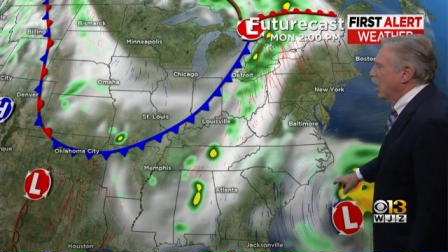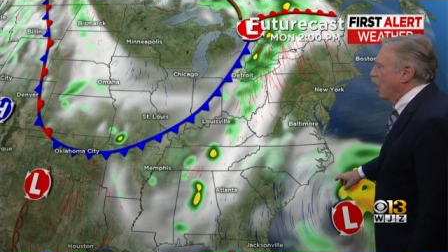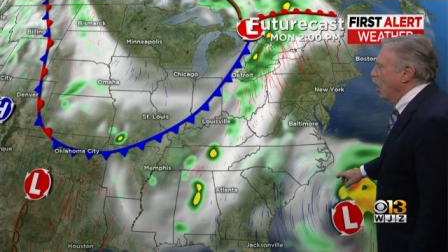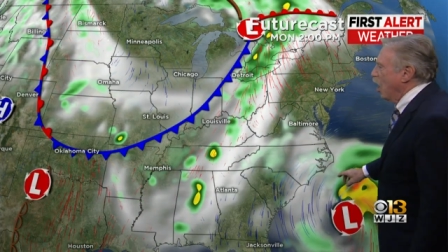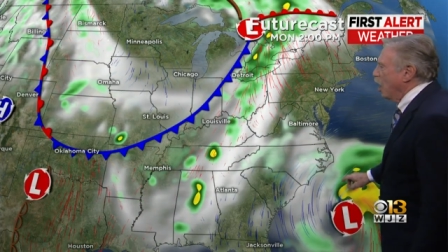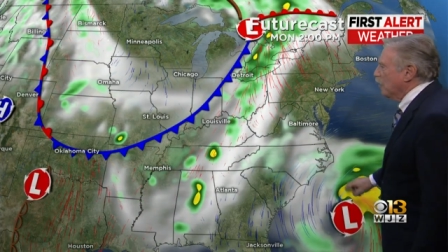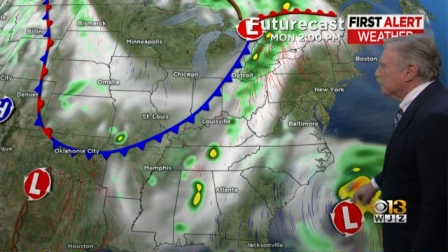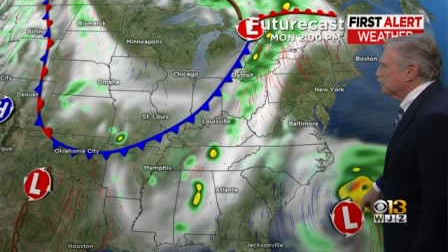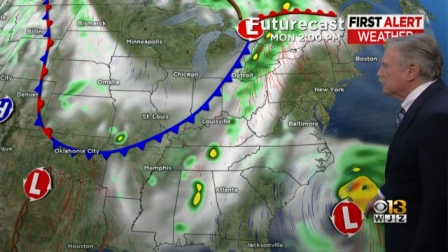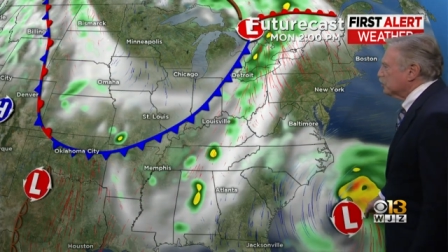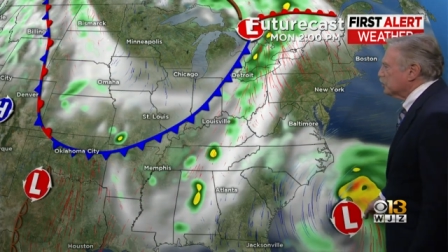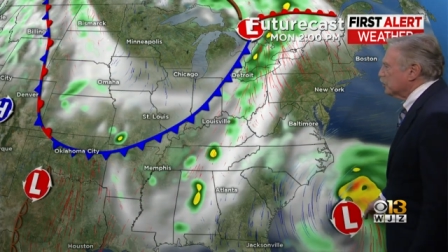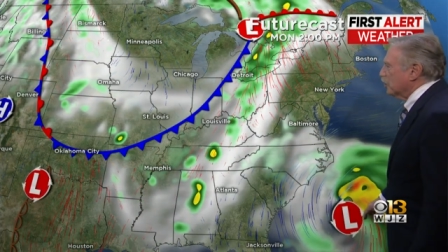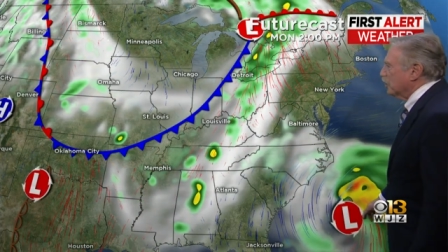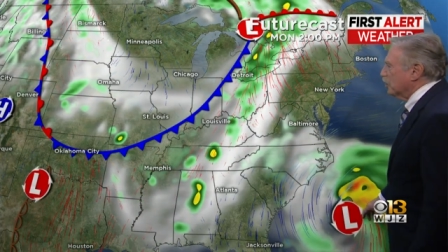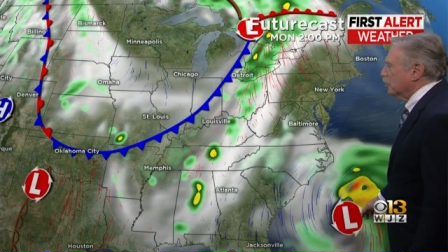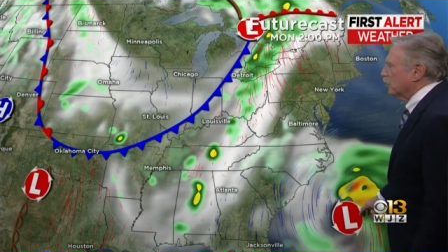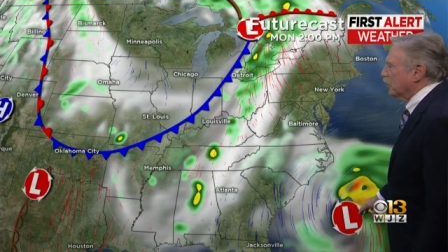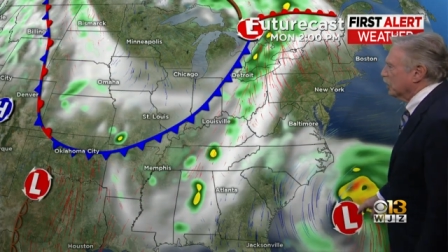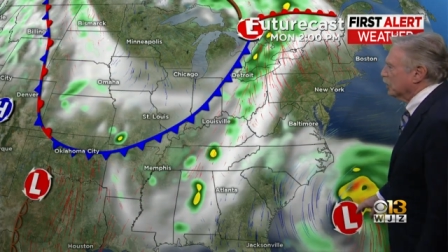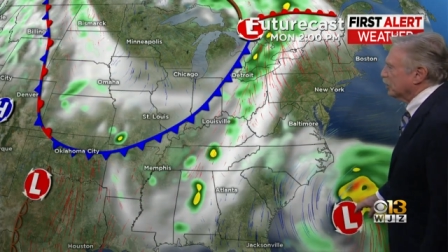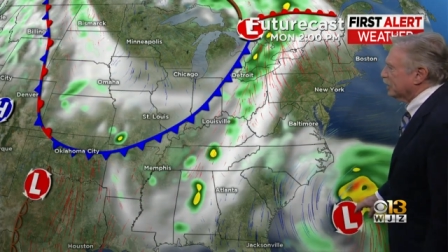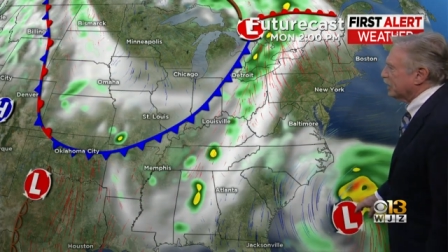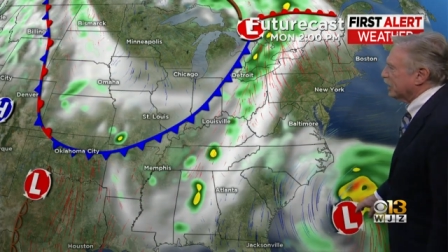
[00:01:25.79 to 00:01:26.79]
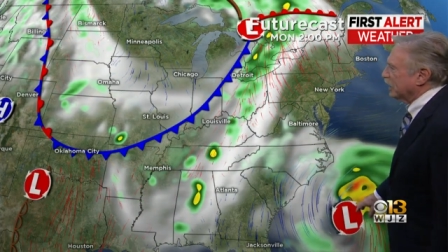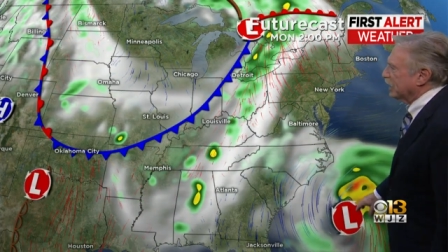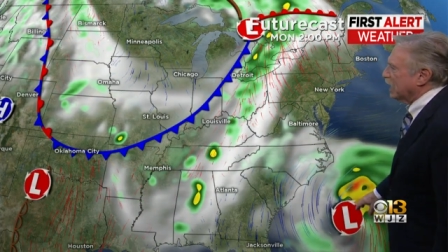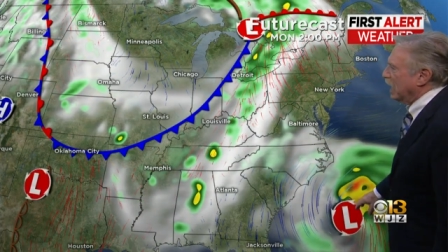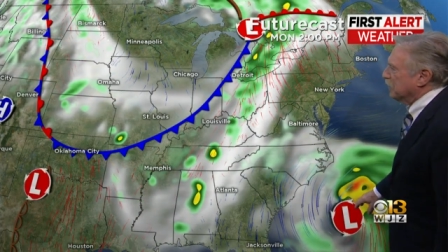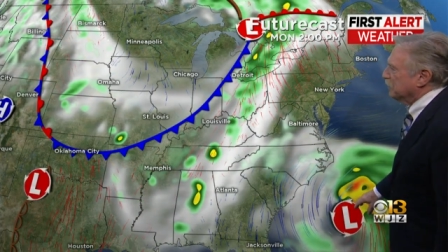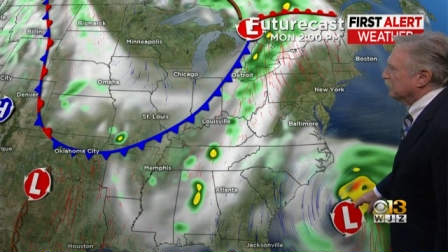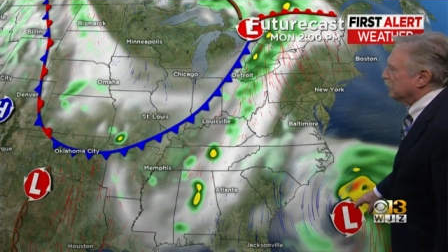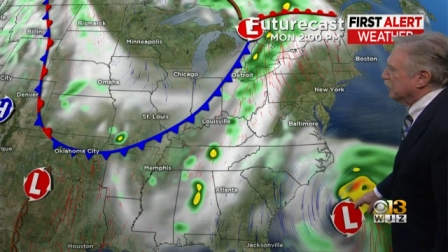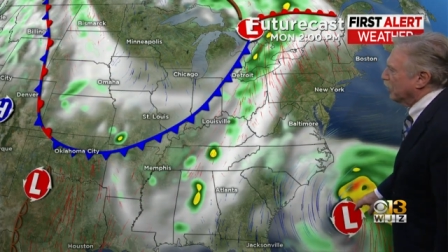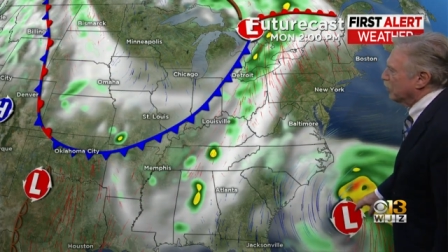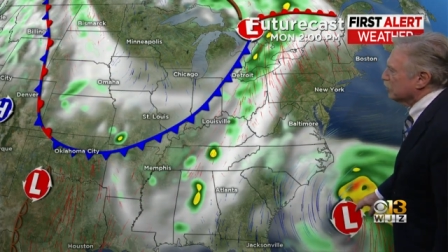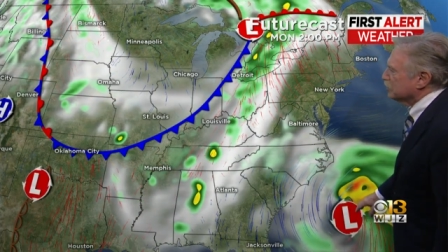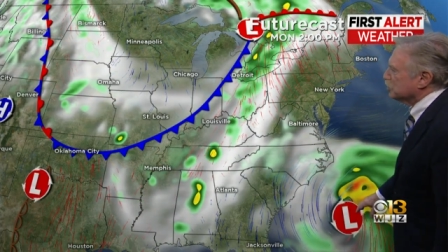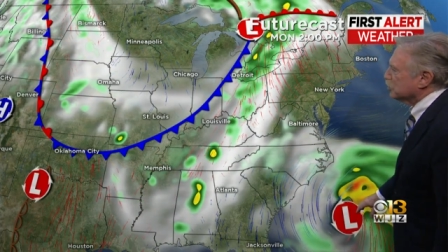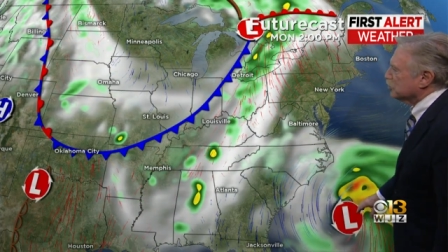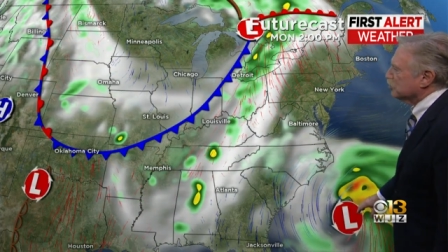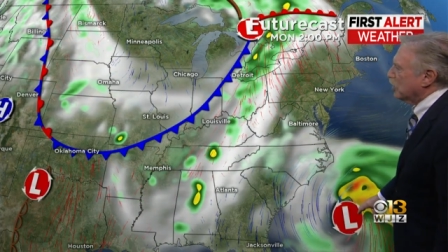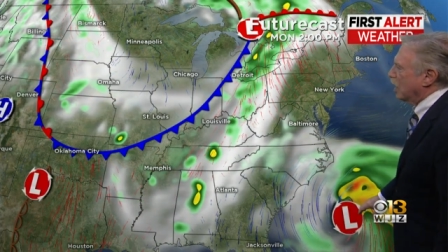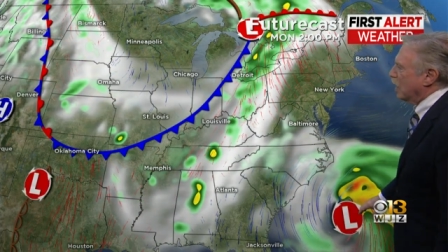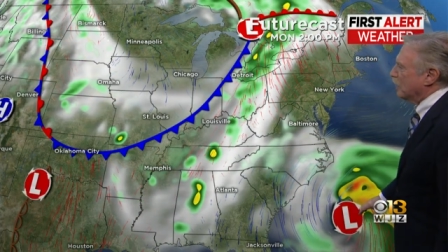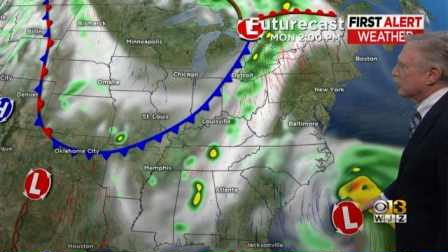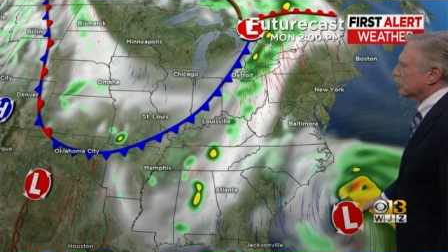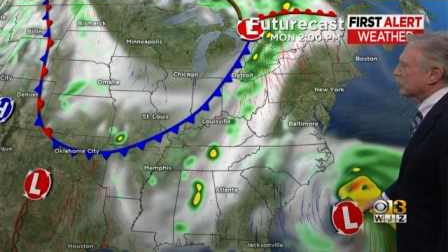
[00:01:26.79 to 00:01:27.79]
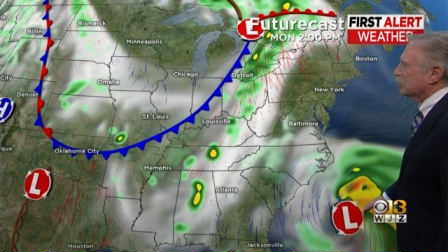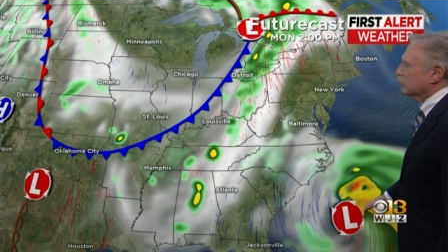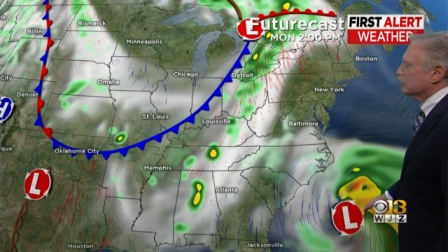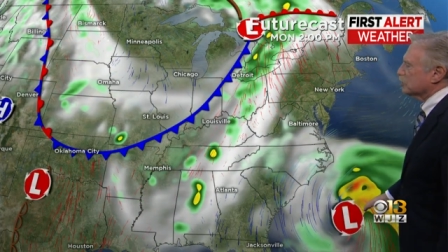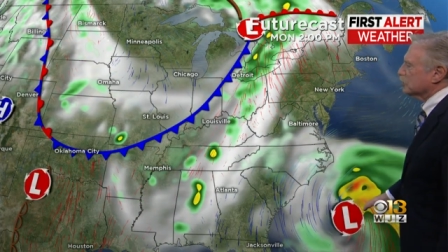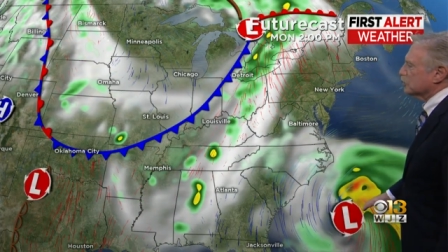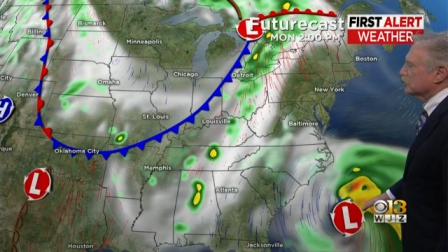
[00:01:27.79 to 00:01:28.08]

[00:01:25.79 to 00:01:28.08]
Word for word: Offshore, we're looking at a post tropical